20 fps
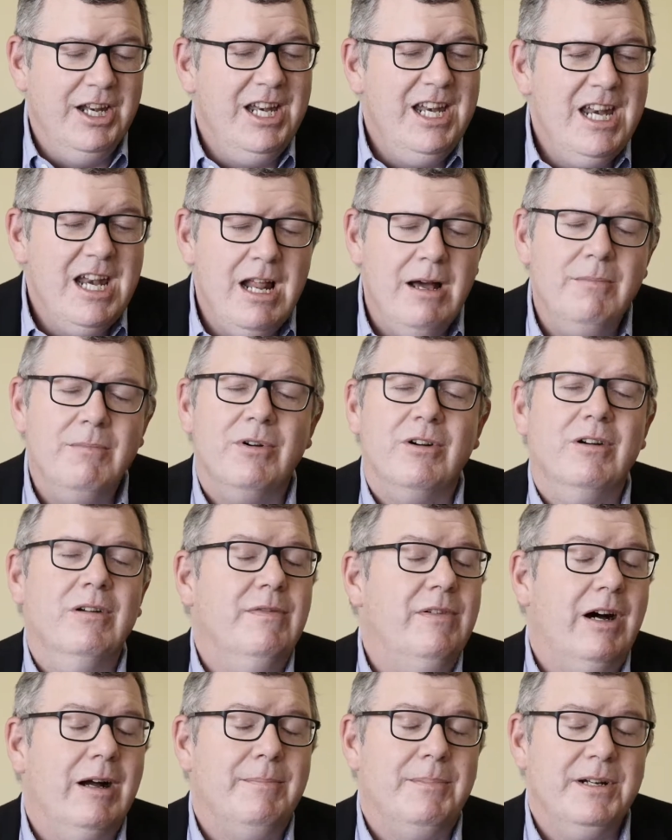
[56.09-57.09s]
a number
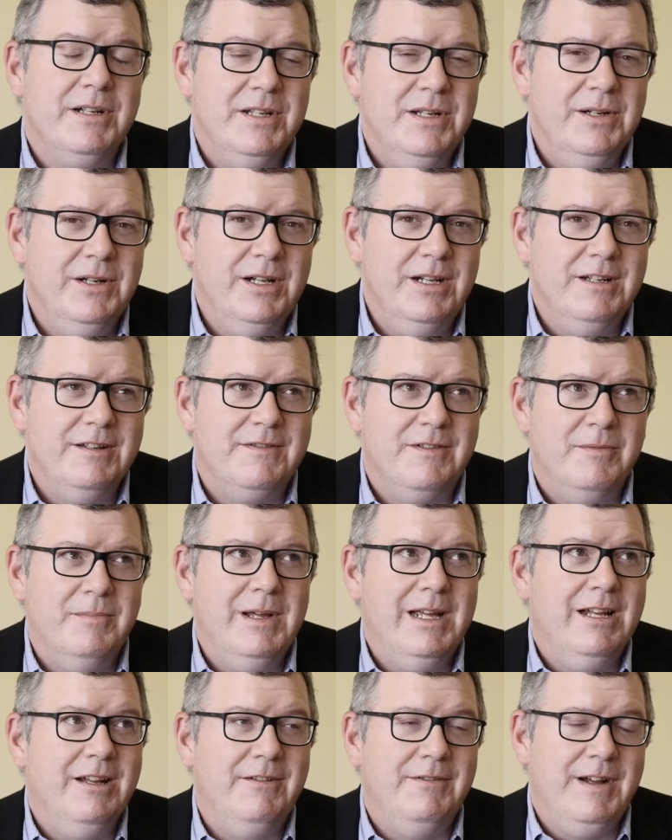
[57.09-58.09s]
of opportunities for
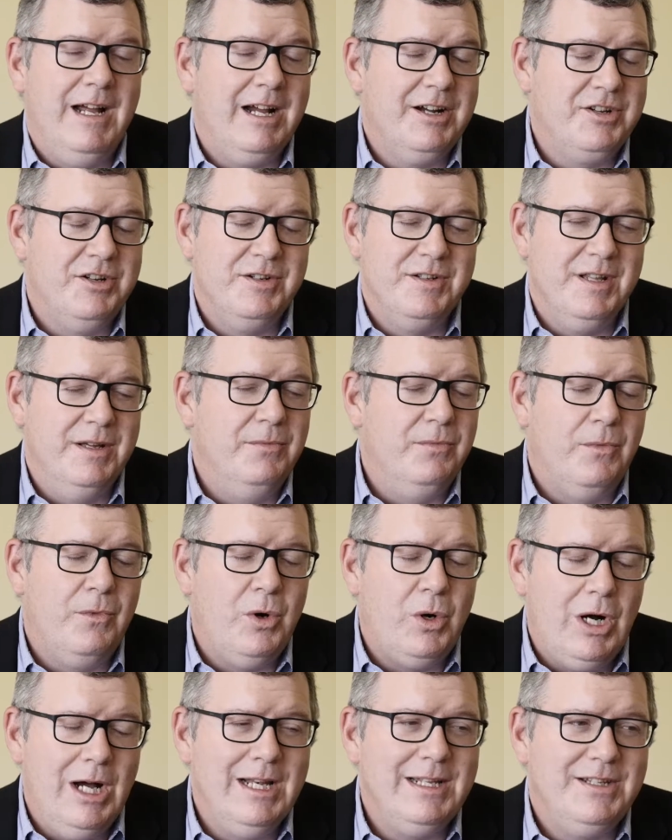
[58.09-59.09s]
manufacturers that
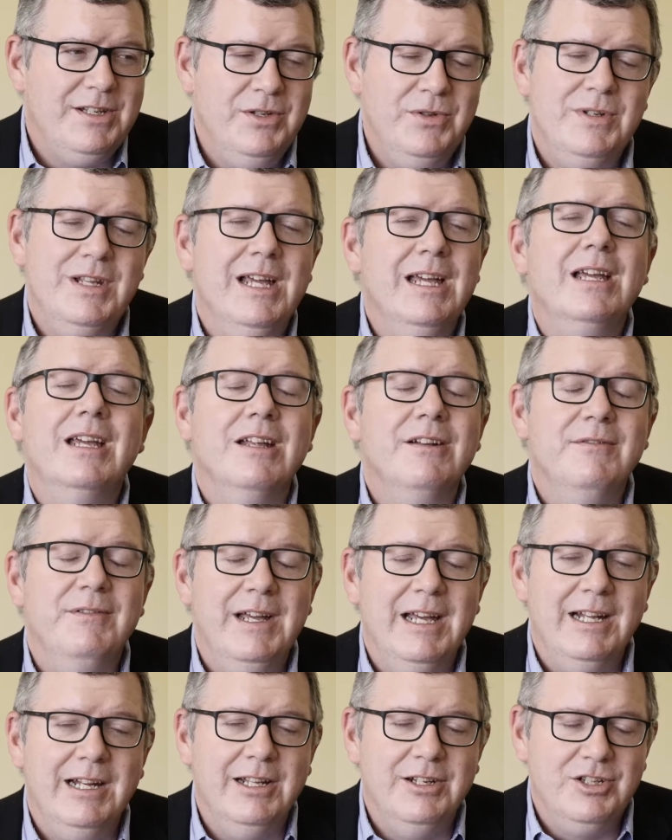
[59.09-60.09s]
want to take
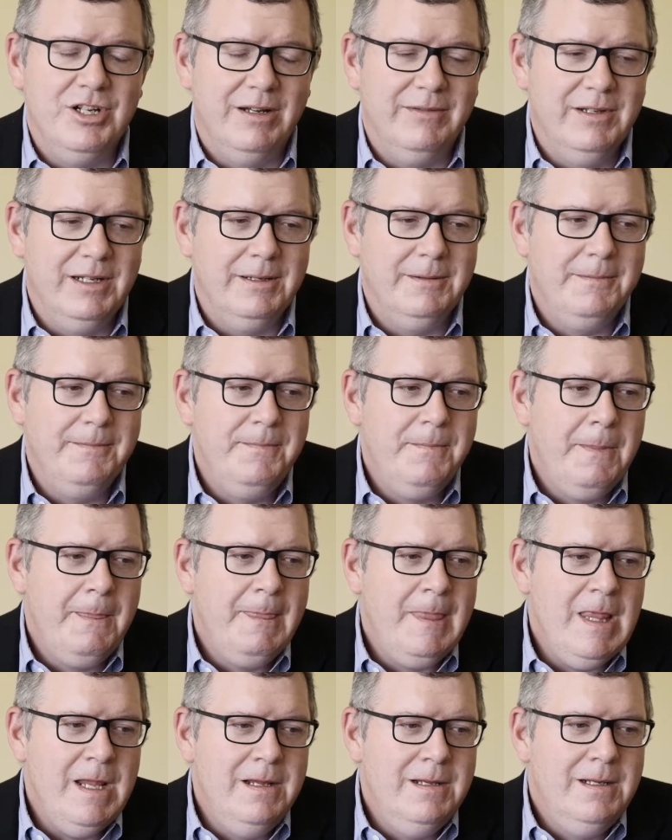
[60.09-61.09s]
advantage of
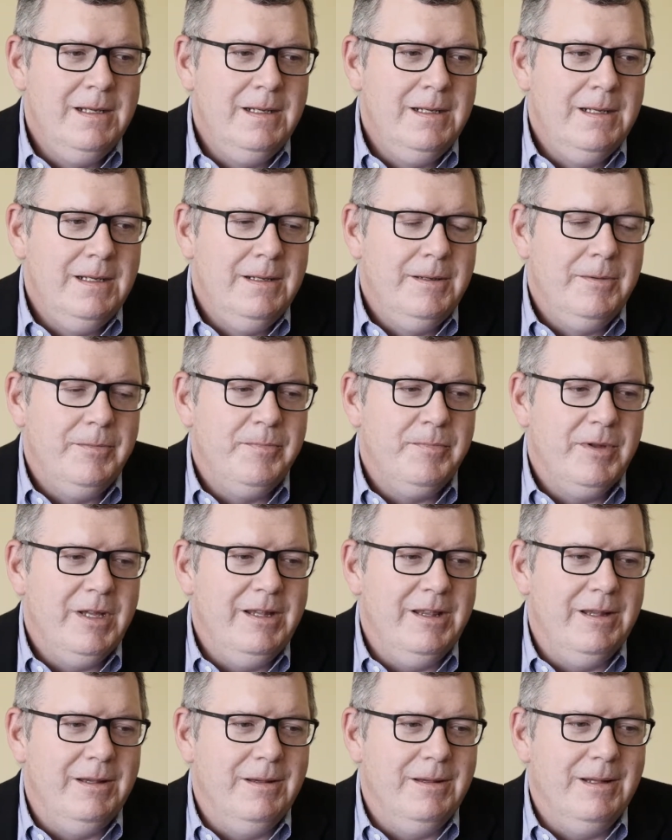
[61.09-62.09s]

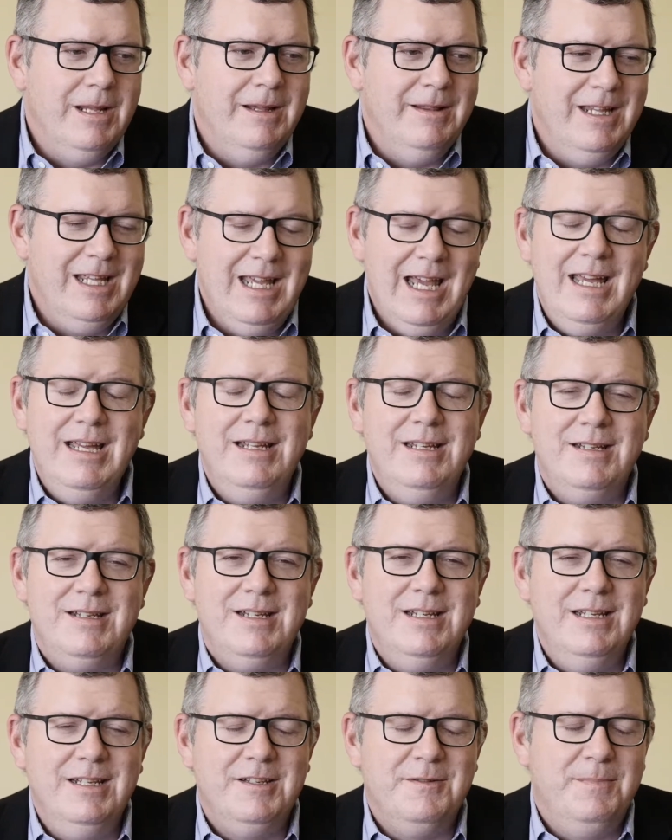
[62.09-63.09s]
it. In the
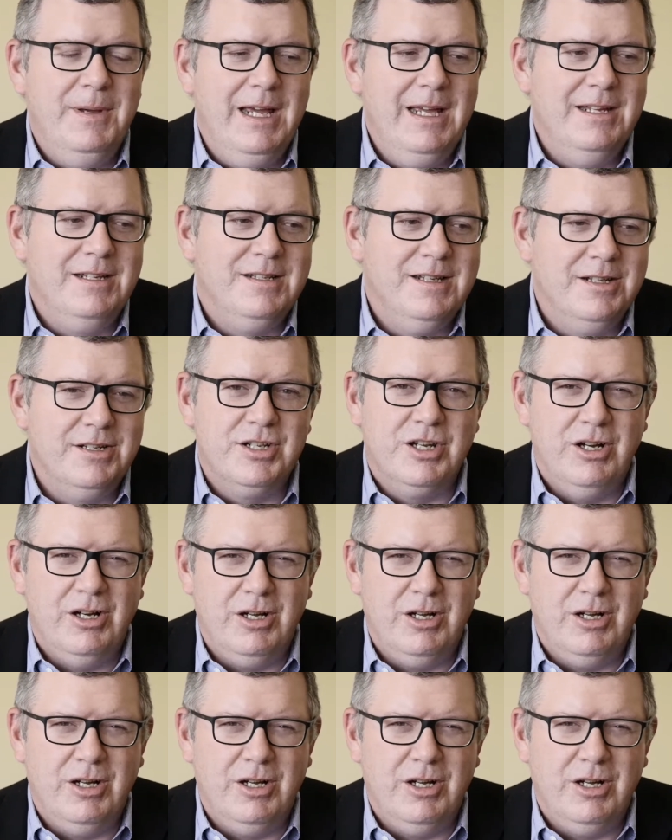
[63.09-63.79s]
AEC space, it's